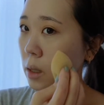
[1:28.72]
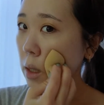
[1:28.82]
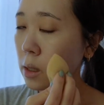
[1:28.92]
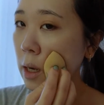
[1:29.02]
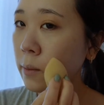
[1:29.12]

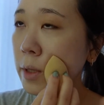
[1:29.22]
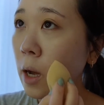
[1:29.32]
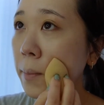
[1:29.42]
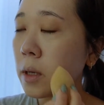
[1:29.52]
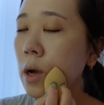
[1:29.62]
And I'm
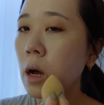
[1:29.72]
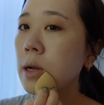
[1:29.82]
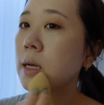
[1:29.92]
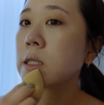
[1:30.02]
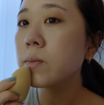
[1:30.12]
not putting on
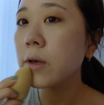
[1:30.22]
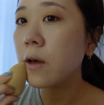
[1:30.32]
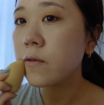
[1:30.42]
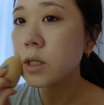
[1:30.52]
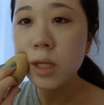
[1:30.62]

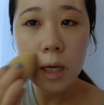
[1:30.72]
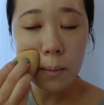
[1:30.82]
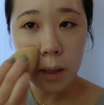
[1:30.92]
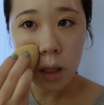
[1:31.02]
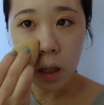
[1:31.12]
SPF today
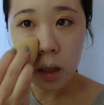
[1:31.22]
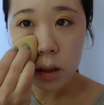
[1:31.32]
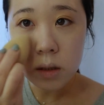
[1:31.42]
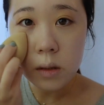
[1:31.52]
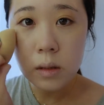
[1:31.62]

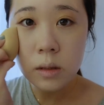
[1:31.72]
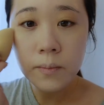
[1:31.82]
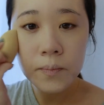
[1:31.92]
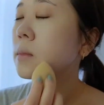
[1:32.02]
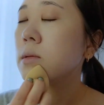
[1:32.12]
because
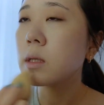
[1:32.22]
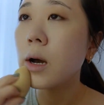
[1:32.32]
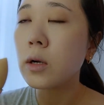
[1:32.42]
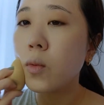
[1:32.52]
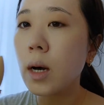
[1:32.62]
I
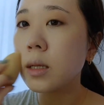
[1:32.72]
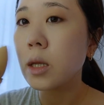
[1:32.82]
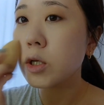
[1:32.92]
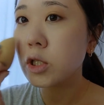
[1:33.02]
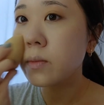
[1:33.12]
don't want
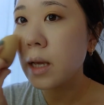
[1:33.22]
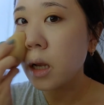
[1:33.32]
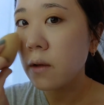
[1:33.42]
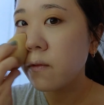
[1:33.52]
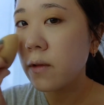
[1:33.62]
there to be
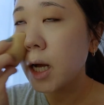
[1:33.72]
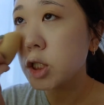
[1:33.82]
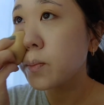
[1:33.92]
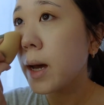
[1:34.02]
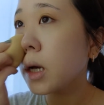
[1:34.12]
any
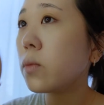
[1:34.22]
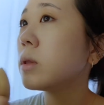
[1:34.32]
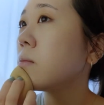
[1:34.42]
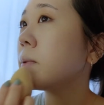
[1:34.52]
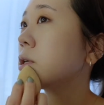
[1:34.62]
flashback when
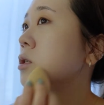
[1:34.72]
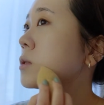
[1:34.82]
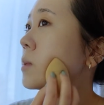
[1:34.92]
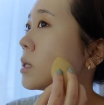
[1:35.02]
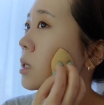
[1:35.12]
the picture is
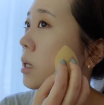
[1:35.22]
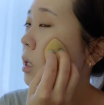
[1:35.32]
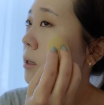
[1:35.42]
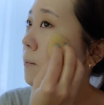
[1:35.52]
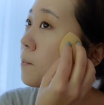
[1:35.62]
being
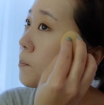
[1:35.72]
taken,